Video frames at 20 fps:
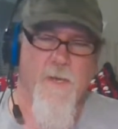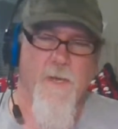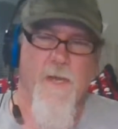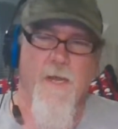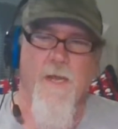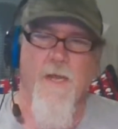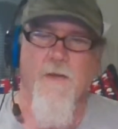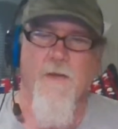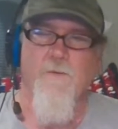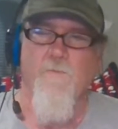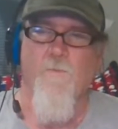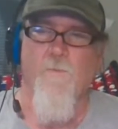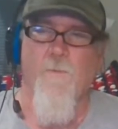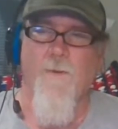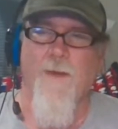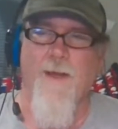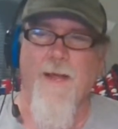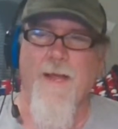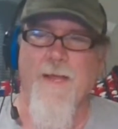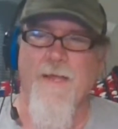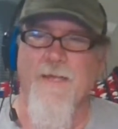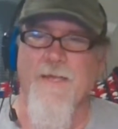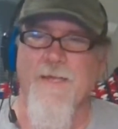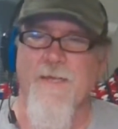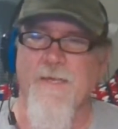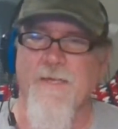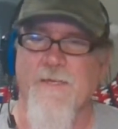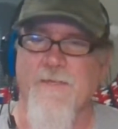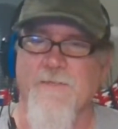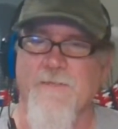And why
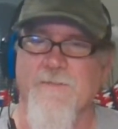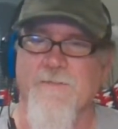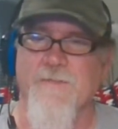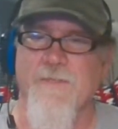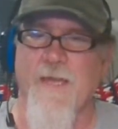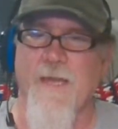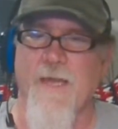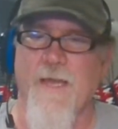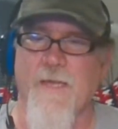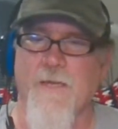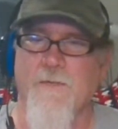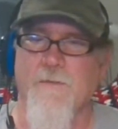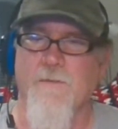is that?